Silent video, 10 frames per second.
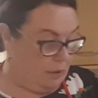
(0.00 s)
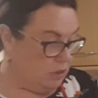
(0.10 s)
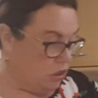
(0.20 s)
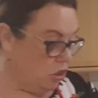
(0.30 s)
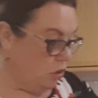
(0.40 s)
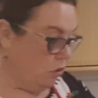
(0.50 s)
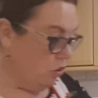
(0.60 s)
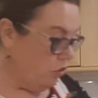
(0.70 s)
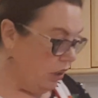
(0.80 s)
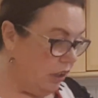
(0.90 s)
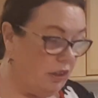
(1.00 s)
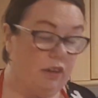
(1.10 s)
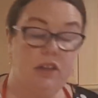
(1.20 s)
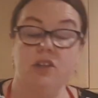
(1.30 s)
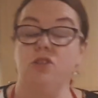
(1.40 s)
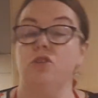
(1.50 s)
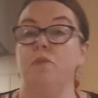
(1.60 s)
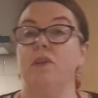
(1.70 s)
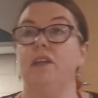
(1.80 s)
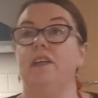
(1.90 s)
So 200 in there. Now you can
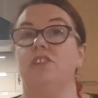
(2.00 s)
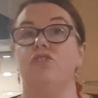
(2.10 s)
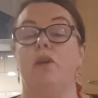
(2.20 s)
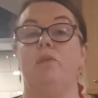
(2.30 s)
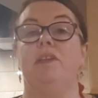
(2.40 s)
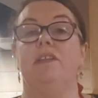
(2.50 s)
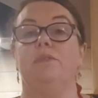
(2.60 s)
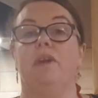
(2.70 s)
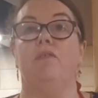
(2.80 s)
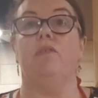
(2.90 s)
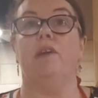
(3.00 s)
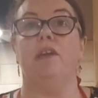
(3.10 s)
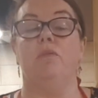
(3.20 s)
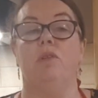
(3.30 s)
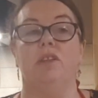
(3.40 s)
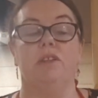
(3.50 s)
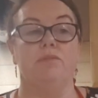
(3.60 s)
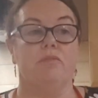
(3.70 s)
double this, treble this, whatever way you want,